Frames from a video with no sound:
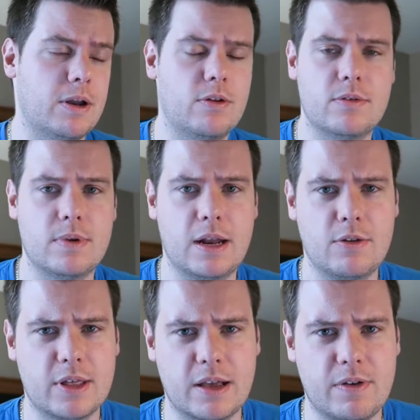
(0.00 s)
I
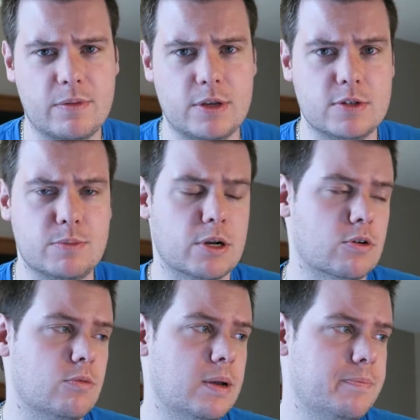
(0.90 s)
don't think I've ever used
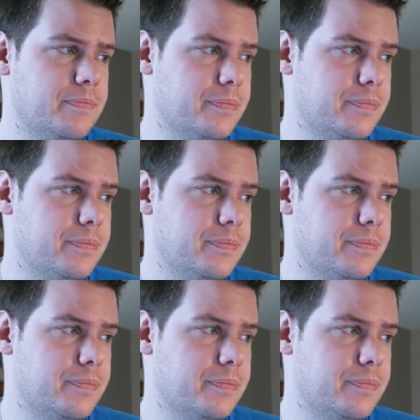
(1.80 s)
Miracle Whip.